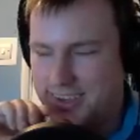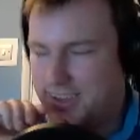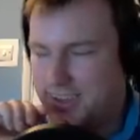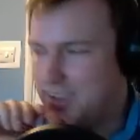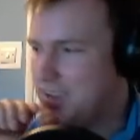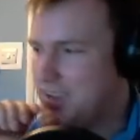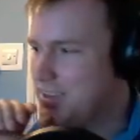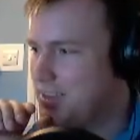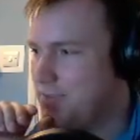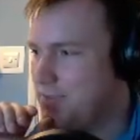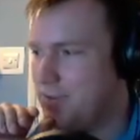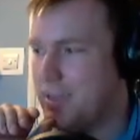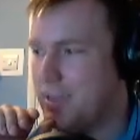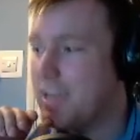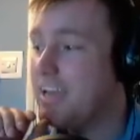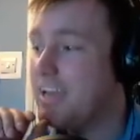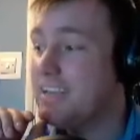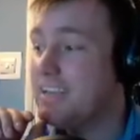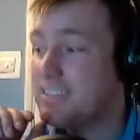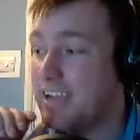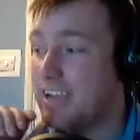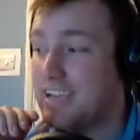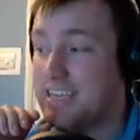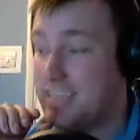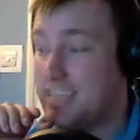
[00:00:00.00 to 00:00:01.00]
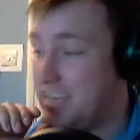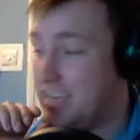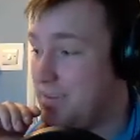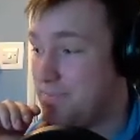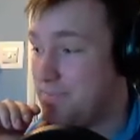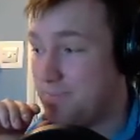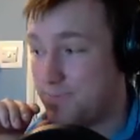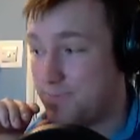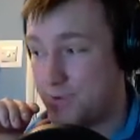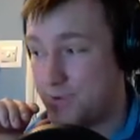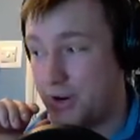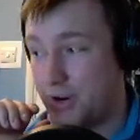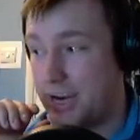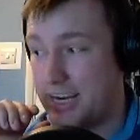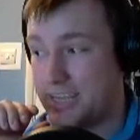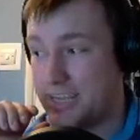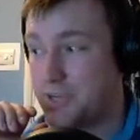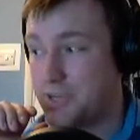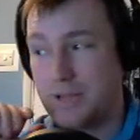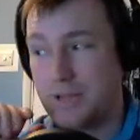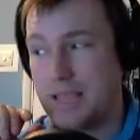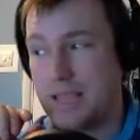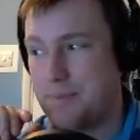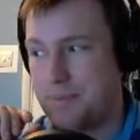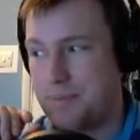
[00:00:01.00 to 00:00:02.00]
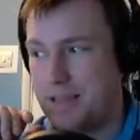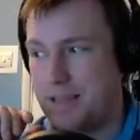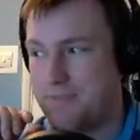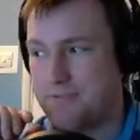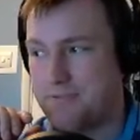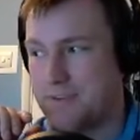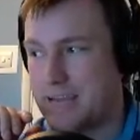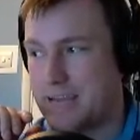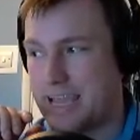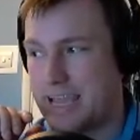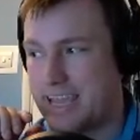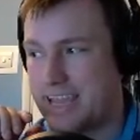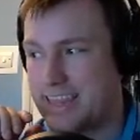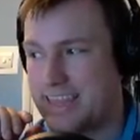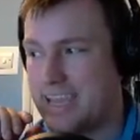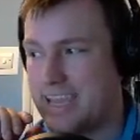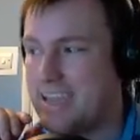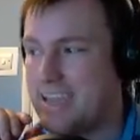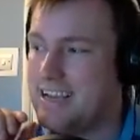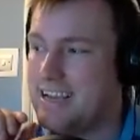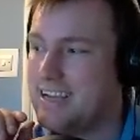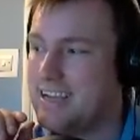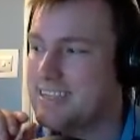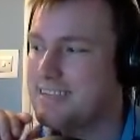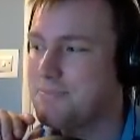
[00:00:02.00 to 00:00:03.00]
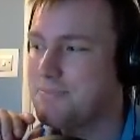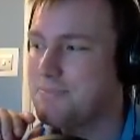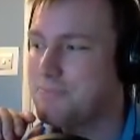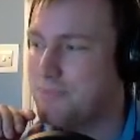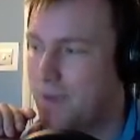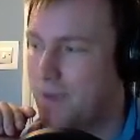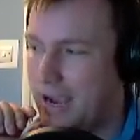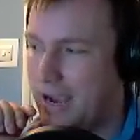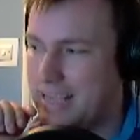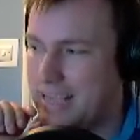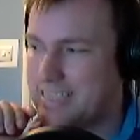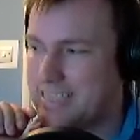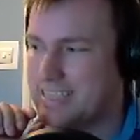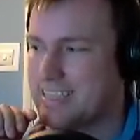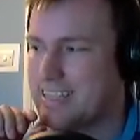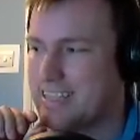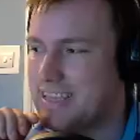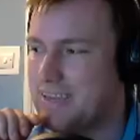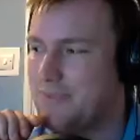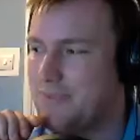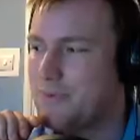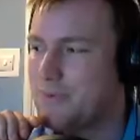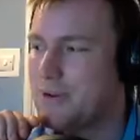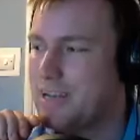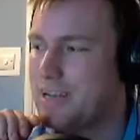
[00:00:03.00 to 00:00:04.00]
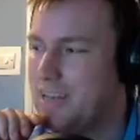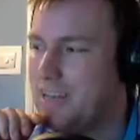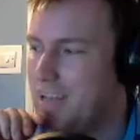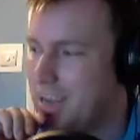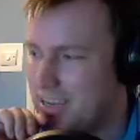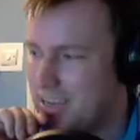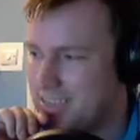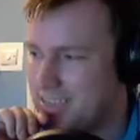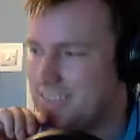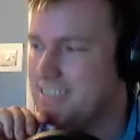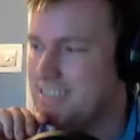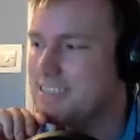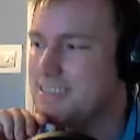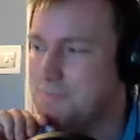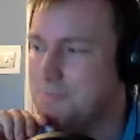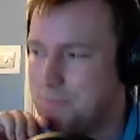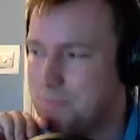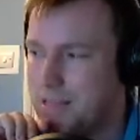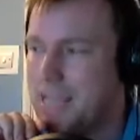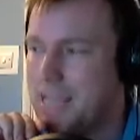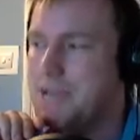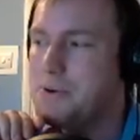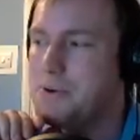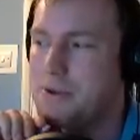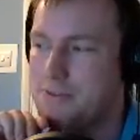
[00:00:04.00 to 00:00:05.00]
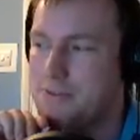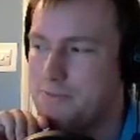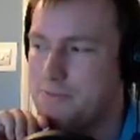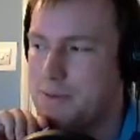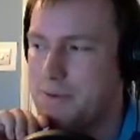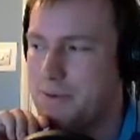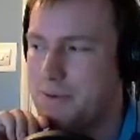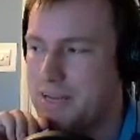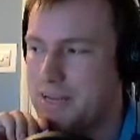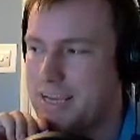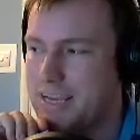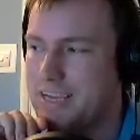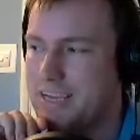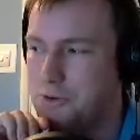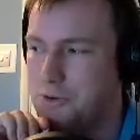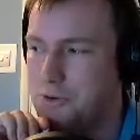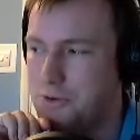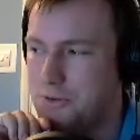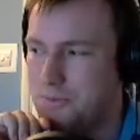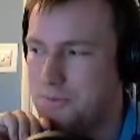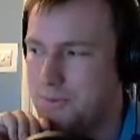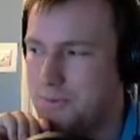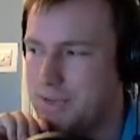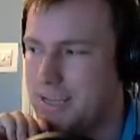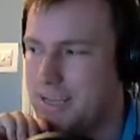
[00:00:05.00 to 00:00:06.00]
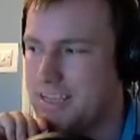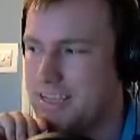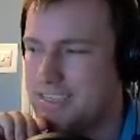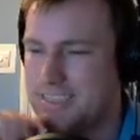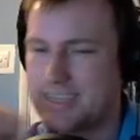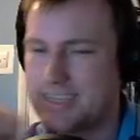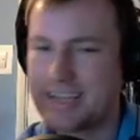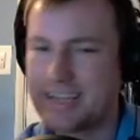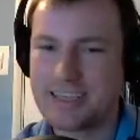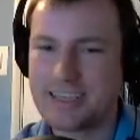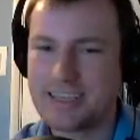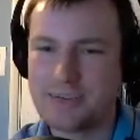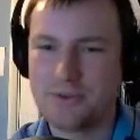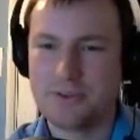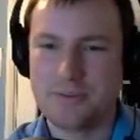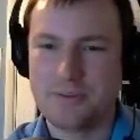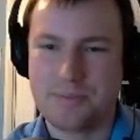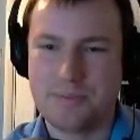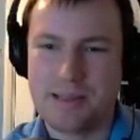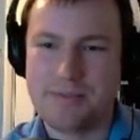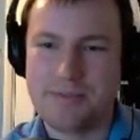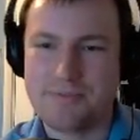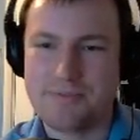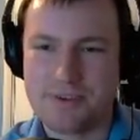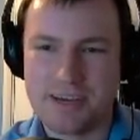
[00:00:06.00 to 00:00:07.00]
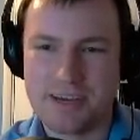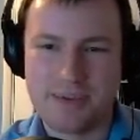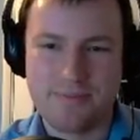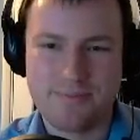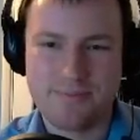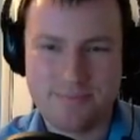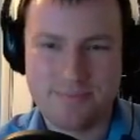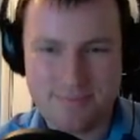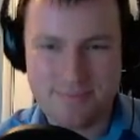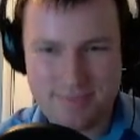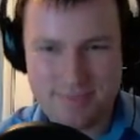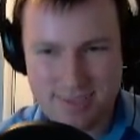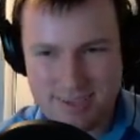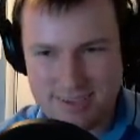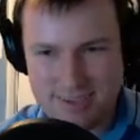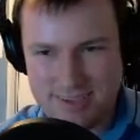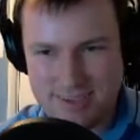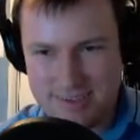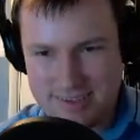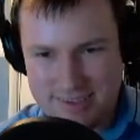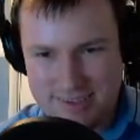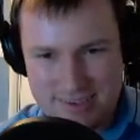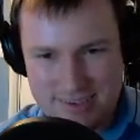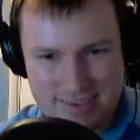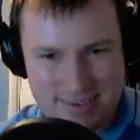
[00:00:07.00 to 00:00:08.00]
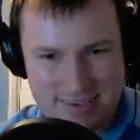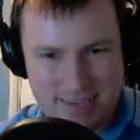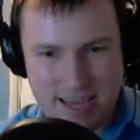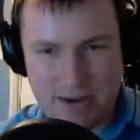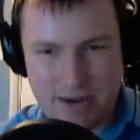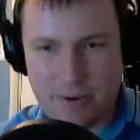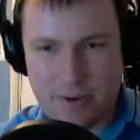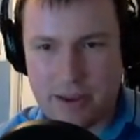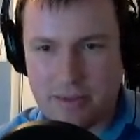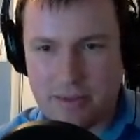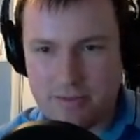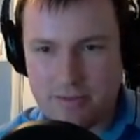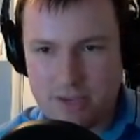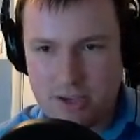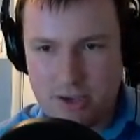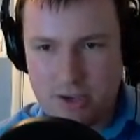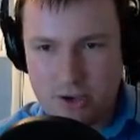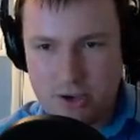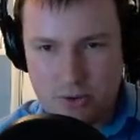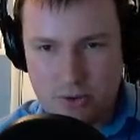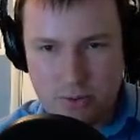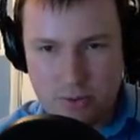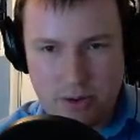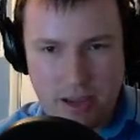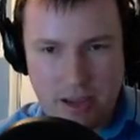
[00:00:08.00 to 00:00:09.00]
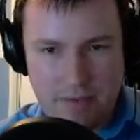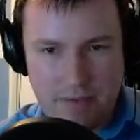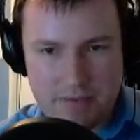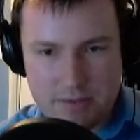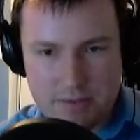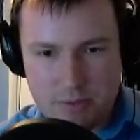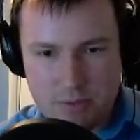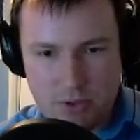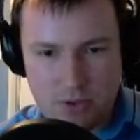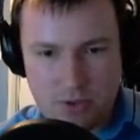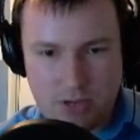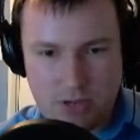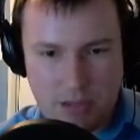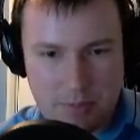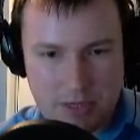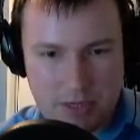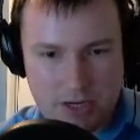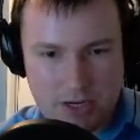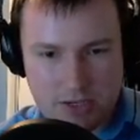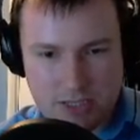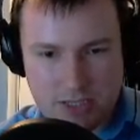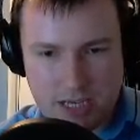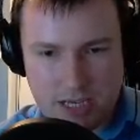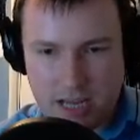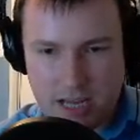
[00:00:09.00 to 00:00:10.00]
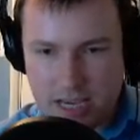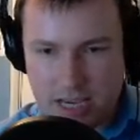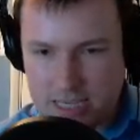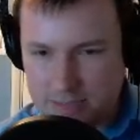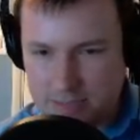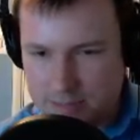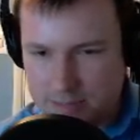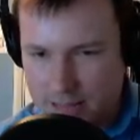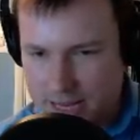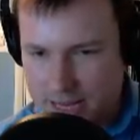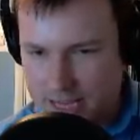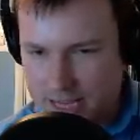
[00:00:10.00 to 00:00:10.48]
The thing is, I keep trying to call their bluff on it, and they are surprisingly reluctant to play with me when I decide to call the bluff on it. Anyway, we have a small carbon dioxide ice planet,